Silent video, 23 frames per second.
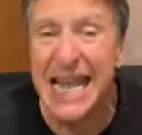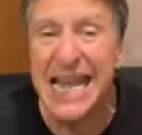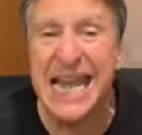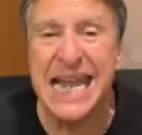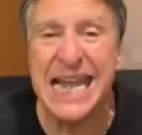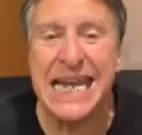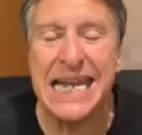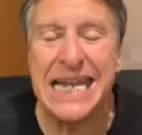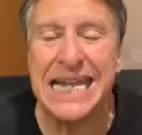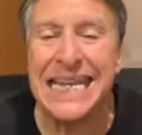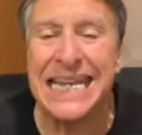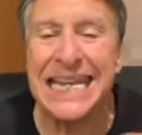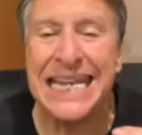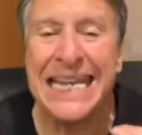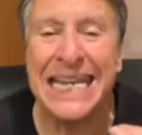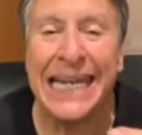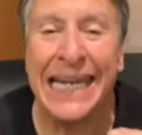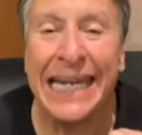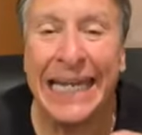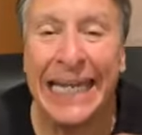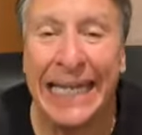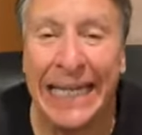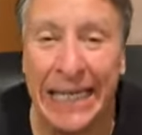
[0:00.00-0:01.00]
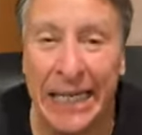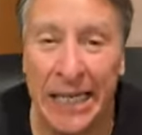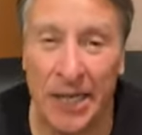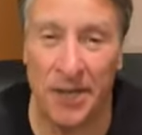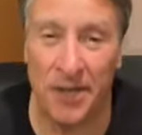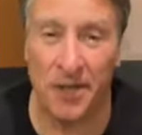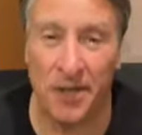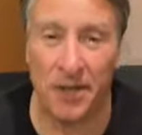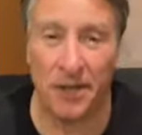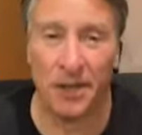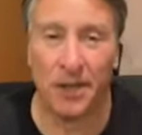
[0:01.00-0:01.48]
He
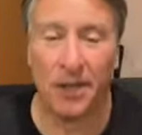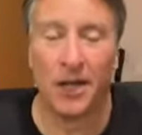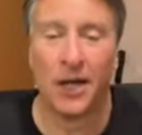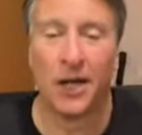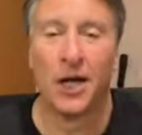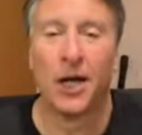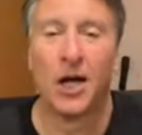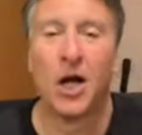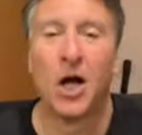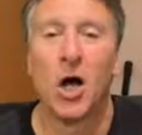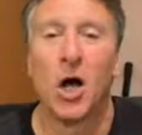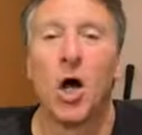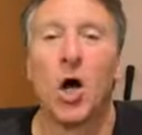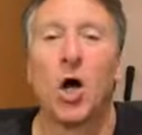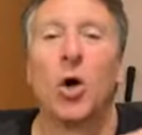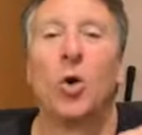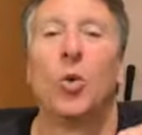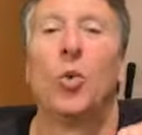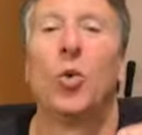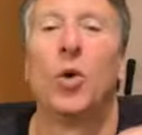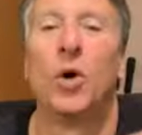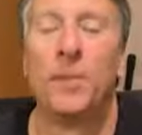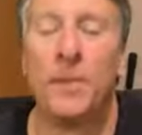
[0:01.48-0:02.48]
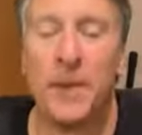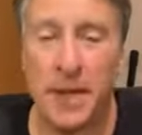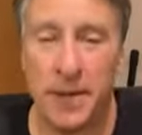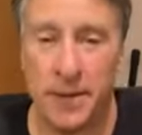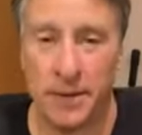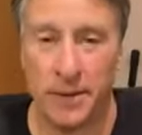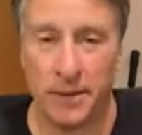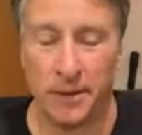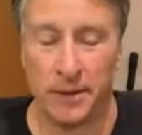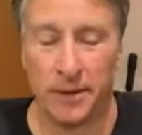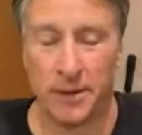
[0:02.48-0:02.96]
needed a
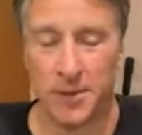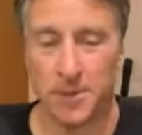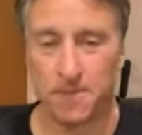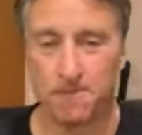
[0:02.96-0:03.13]
woman.